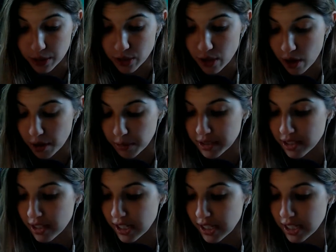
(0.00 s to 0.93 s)
Dobbs.
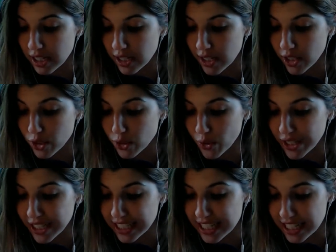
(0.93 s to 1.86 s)
The
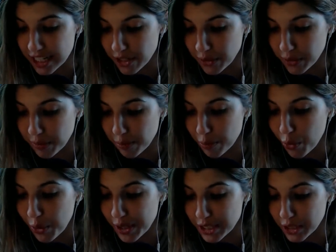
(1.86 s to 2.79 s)
sorting continued,
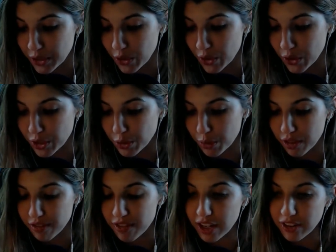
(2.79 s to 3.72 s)
boys and girls with
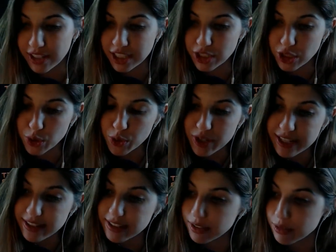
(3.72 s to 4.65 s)
varying
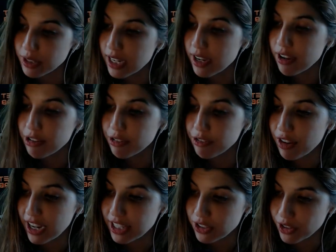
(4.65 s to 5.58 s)
degrees of
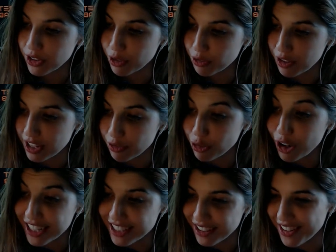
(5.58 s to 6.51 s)
fright on their
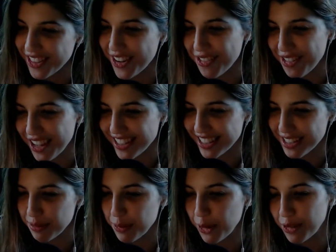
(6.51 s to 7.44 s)

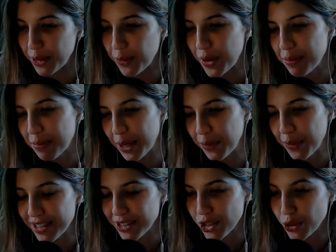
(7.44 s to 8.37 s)
faces, moving one by
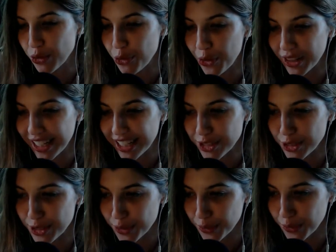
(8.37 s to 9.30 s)
one to the 4-legged
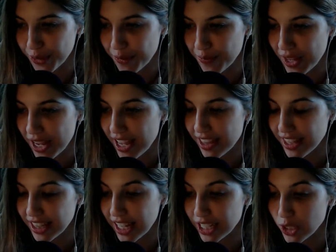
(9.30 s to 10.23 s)
stool,
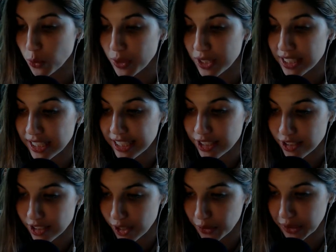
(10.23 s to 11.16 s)
the line dwindling
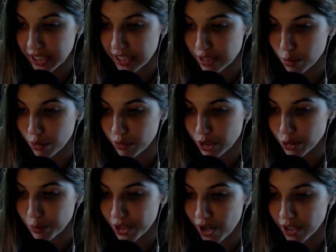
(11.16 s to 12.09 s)
slowly as
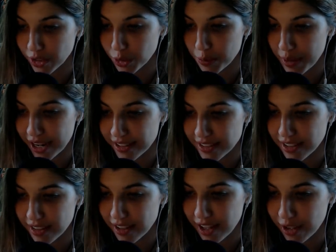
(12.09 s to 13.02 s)
Professor McGonagall
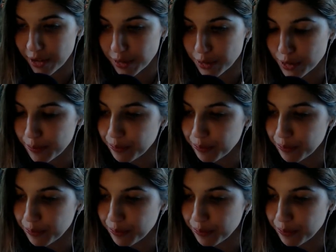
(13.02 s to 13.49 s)
passed the L's.